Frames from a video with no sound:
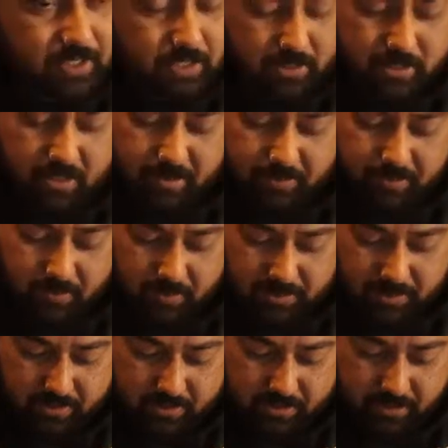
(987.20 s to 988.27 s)
a couple of
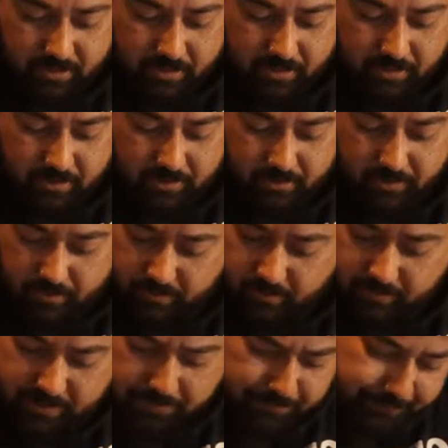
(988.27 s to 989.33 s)
watches on the
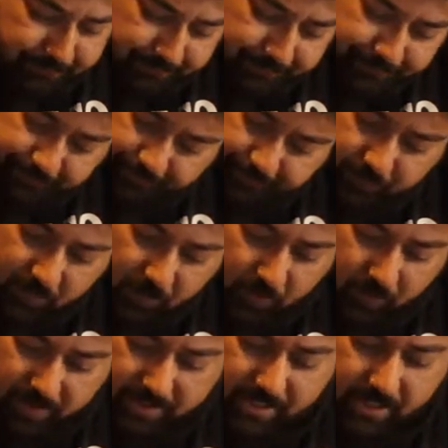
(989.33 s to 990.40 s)
YouTubes.
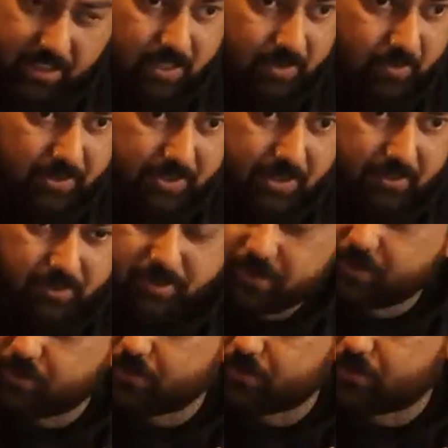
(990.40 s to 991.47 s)
What's going on in
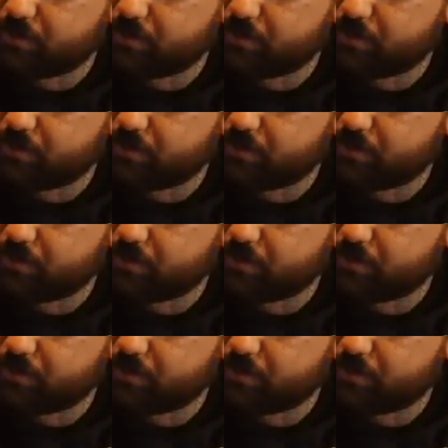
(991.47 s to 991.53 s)
your